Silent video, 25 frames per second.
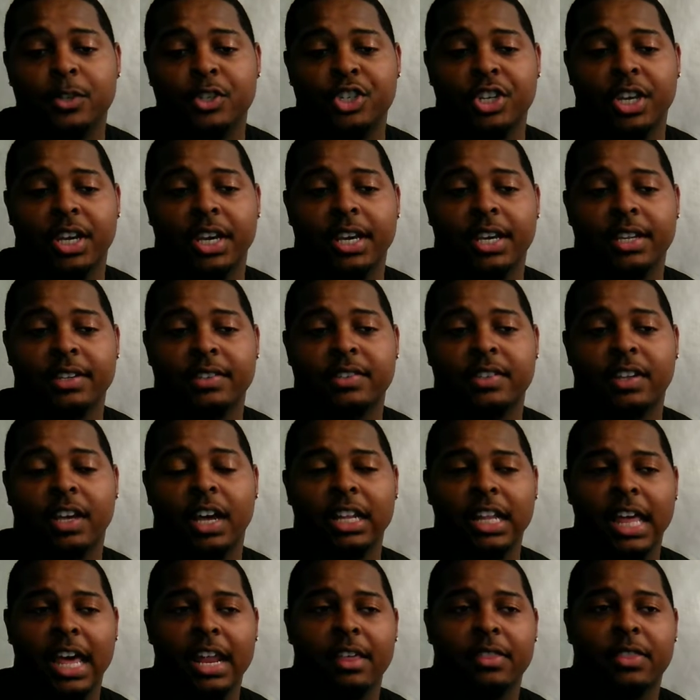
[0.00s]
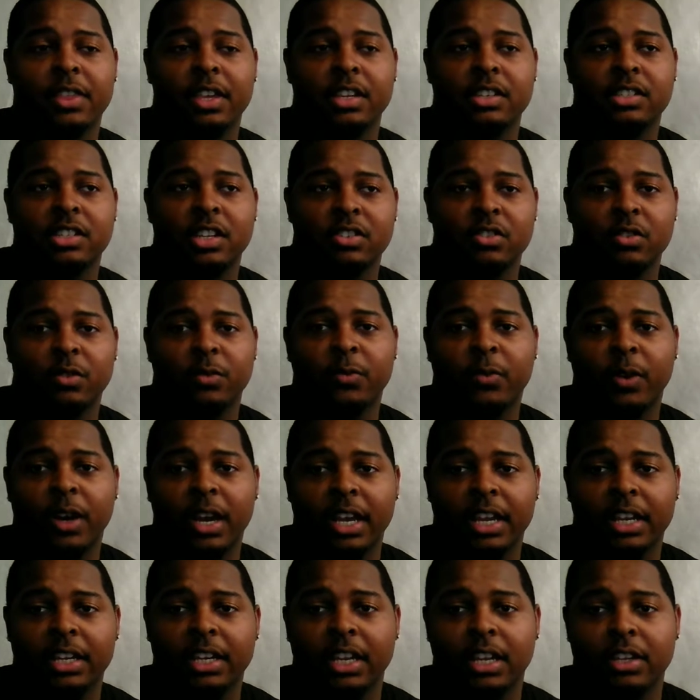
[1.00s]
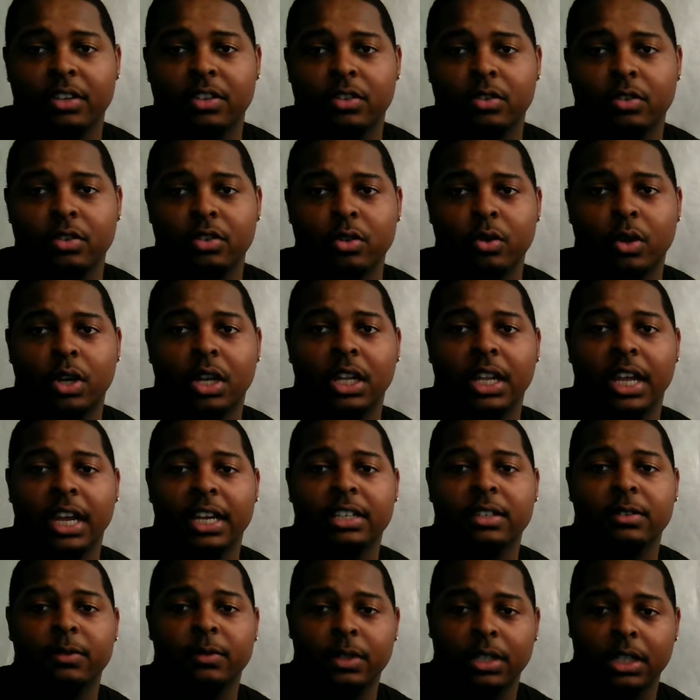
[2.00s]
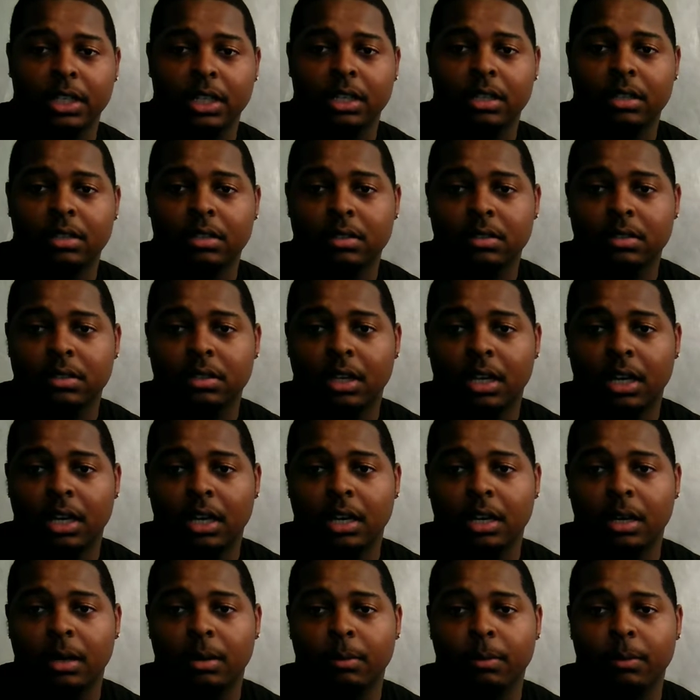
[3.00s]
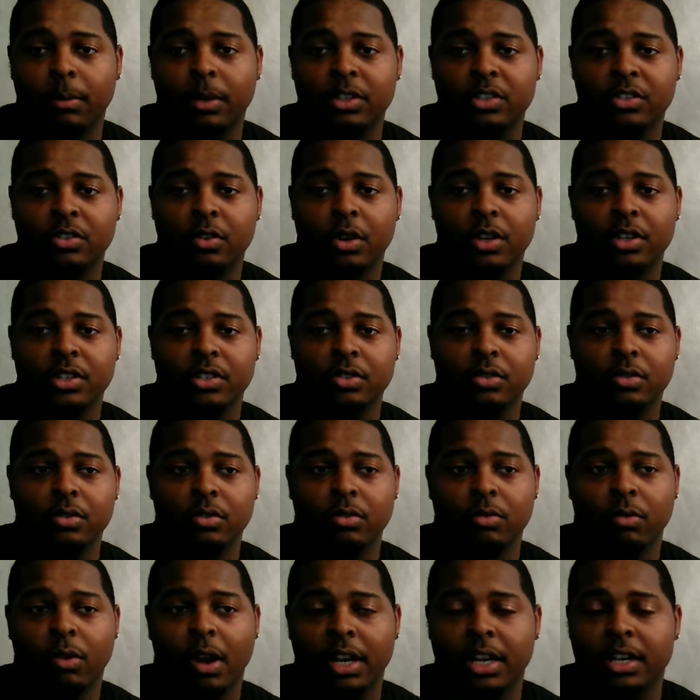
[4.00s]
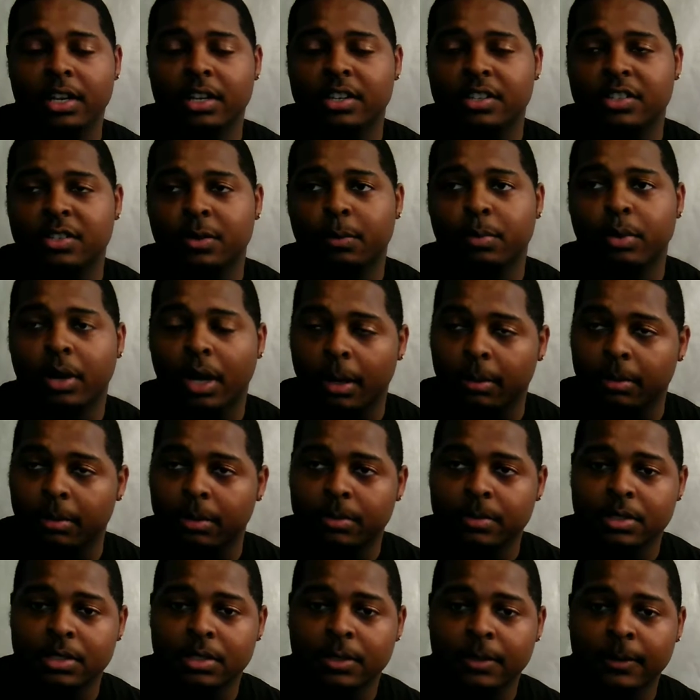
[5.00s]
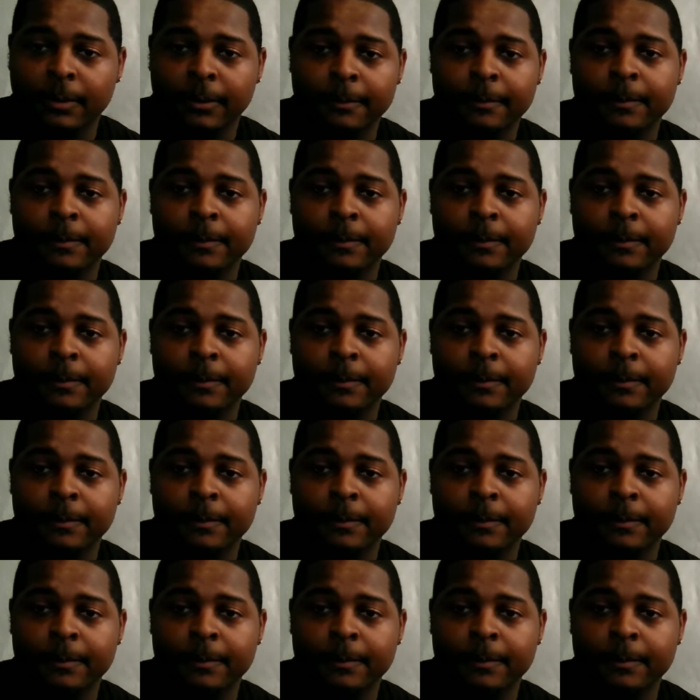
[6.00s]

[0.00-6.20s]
Just a lot of things that you find that you do collectively is going to run into some problems.